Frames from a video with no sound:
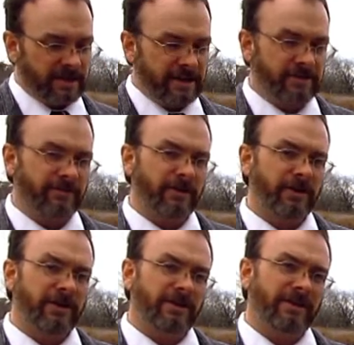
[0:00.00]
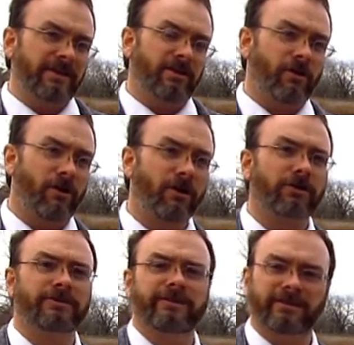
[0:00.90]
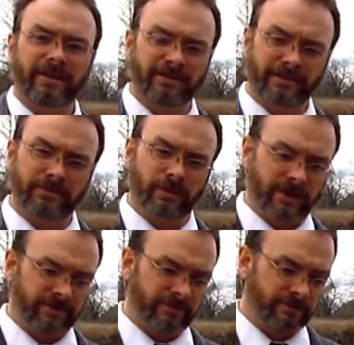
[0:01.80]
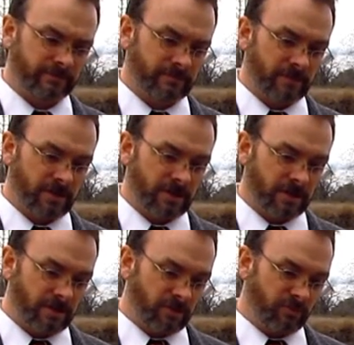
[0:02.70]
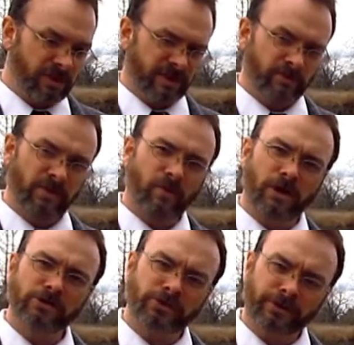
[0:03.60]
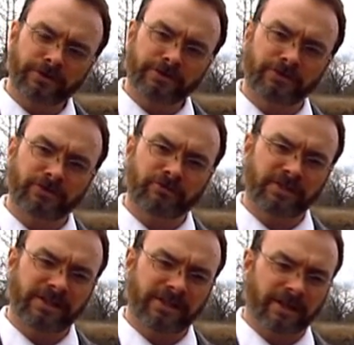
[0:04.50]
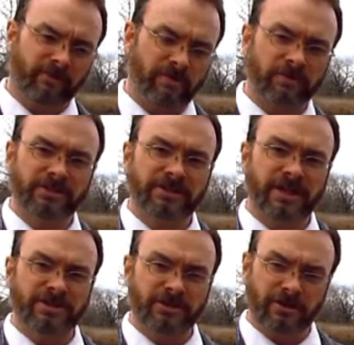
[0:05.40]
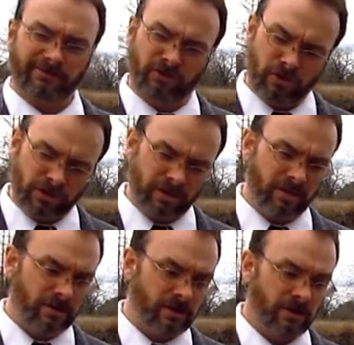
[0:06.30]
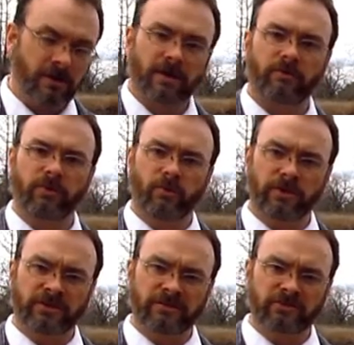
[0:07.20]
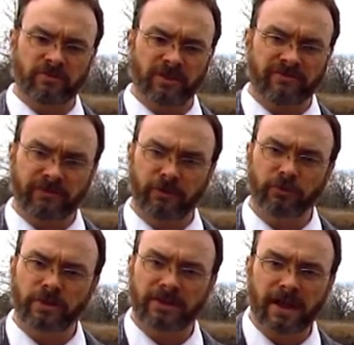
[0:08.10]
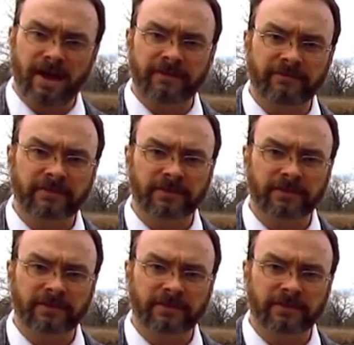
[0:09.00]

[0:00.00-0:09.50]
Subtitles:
It is very hard to think these ways because we want churches to be a representation of good, and we want them to be filled with life.